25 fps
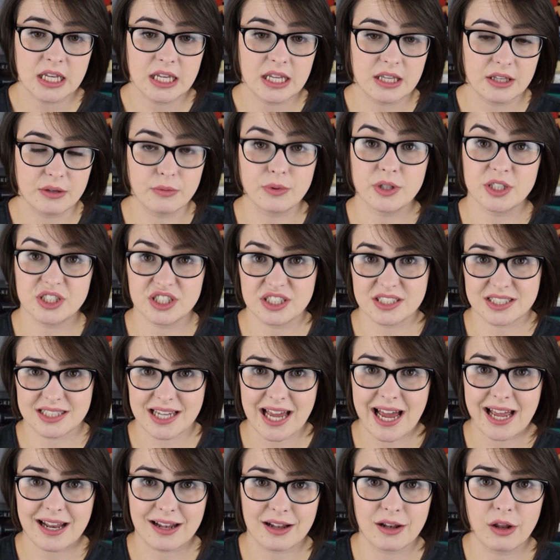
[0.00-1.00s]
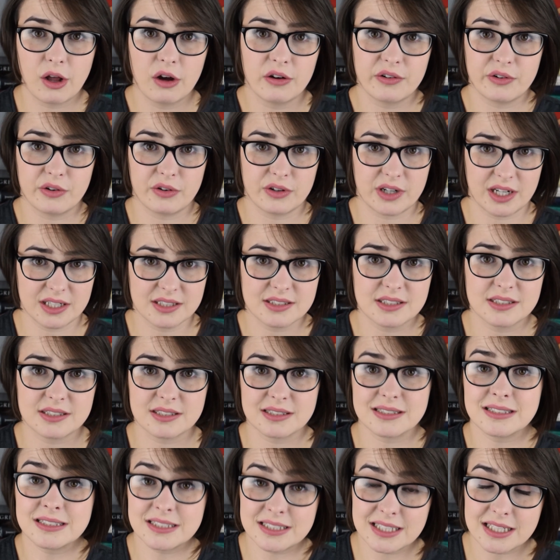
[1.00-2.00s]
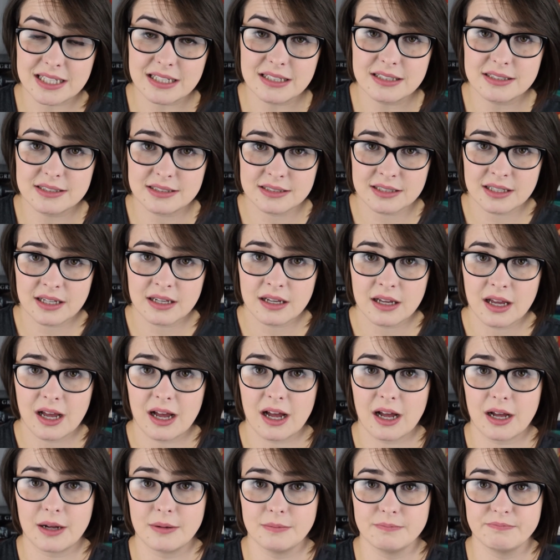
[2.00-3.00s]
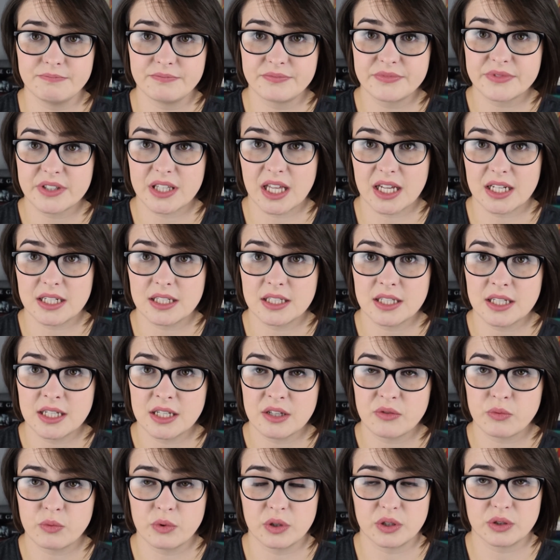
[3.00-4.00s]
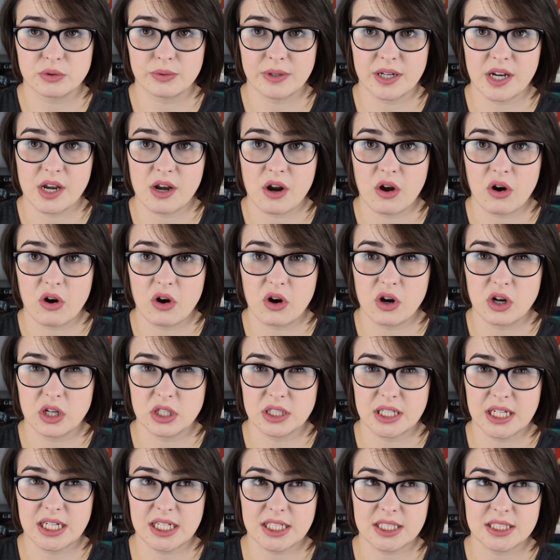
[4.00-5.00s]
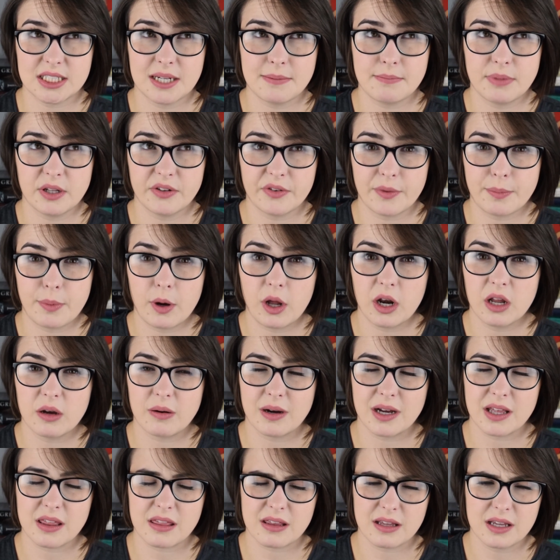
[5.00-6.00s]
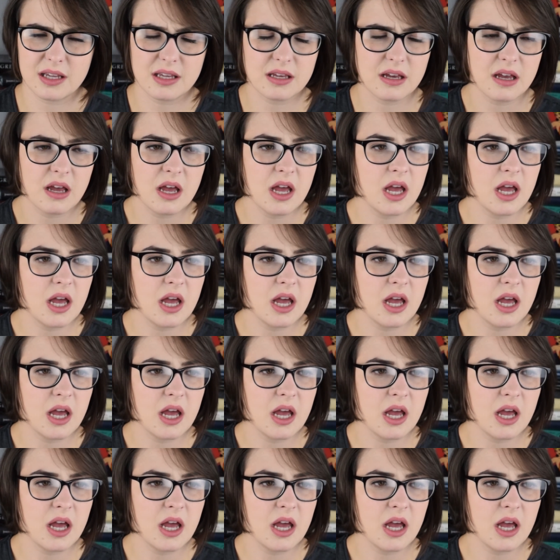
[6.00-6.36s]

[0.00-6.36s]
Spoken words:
which is a catalogue of Augustus's deeds that was written on a temple of Apollo, I think.